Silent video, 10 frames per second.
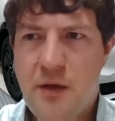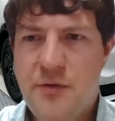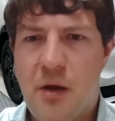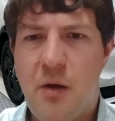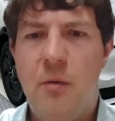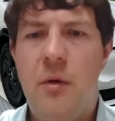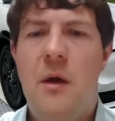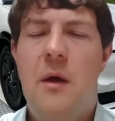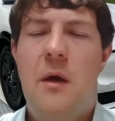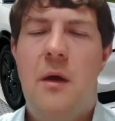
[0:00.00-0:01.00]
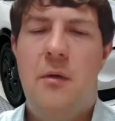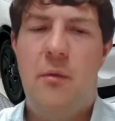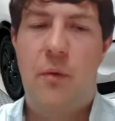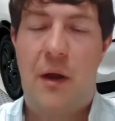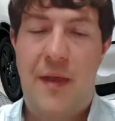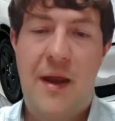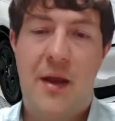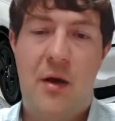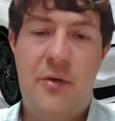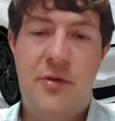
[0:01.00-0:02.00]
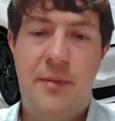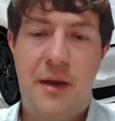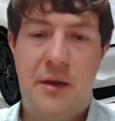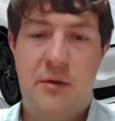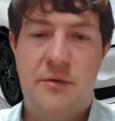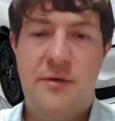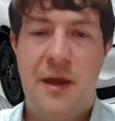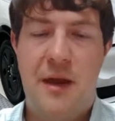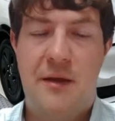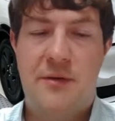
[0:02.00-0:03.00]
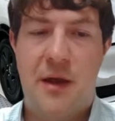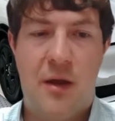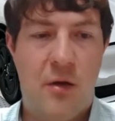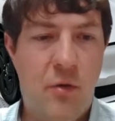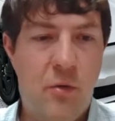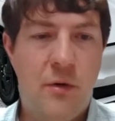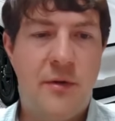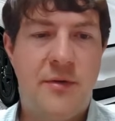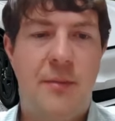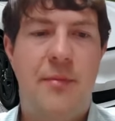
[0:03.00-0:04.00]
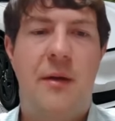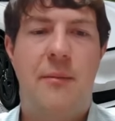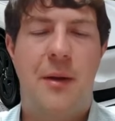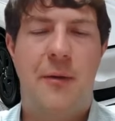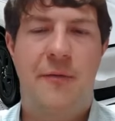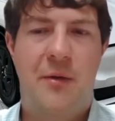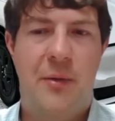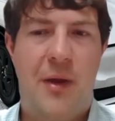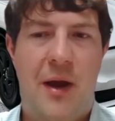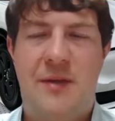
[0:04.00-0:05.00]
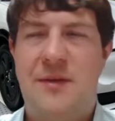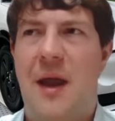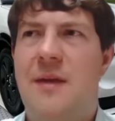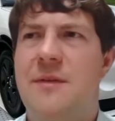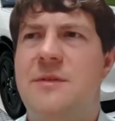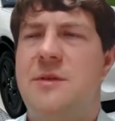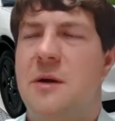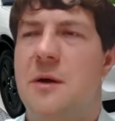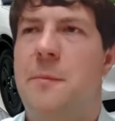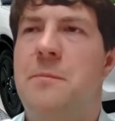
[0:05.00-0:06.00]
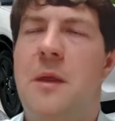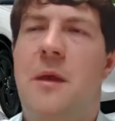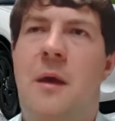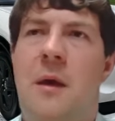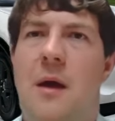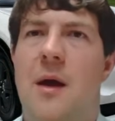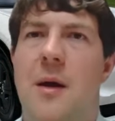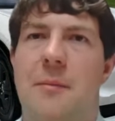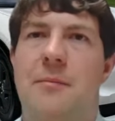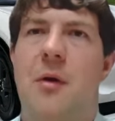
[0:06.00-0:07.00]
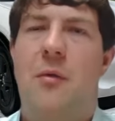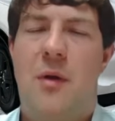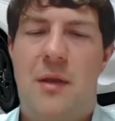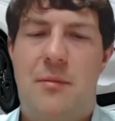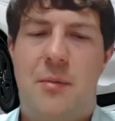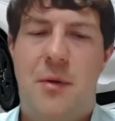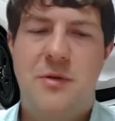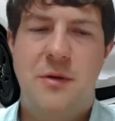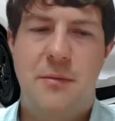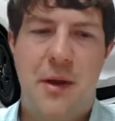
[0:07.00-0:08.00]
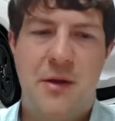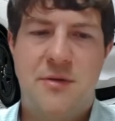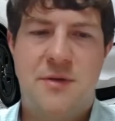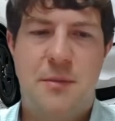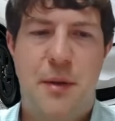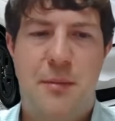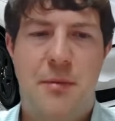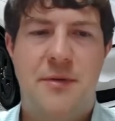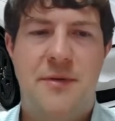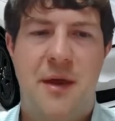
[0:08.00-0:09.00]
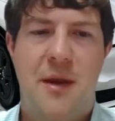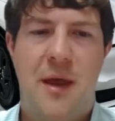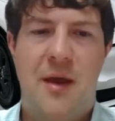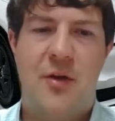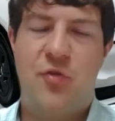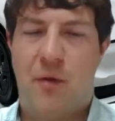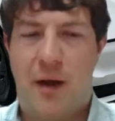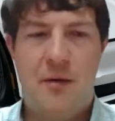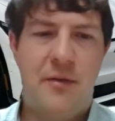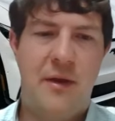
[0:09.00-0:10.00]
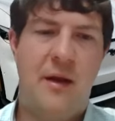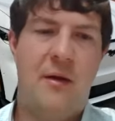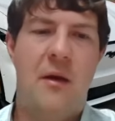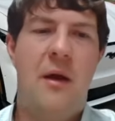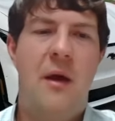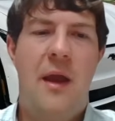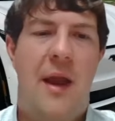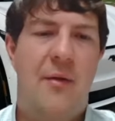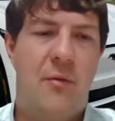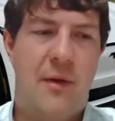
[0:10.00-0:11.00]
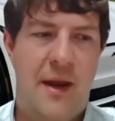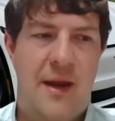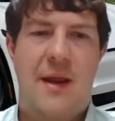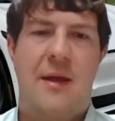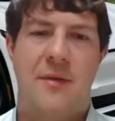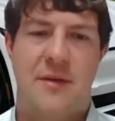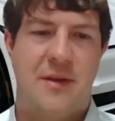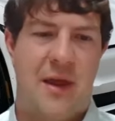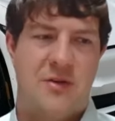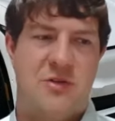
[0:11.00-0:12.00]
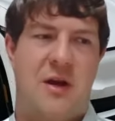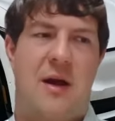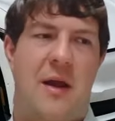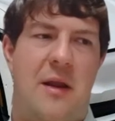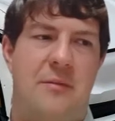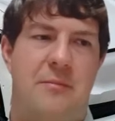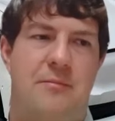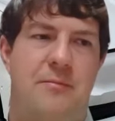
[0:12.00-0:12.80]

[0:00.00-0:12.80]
So, and that can also be used as like a cooler or something filled with ice. I even saw on one of the promotional pictures that people set like a tray on there and were eating this like giant,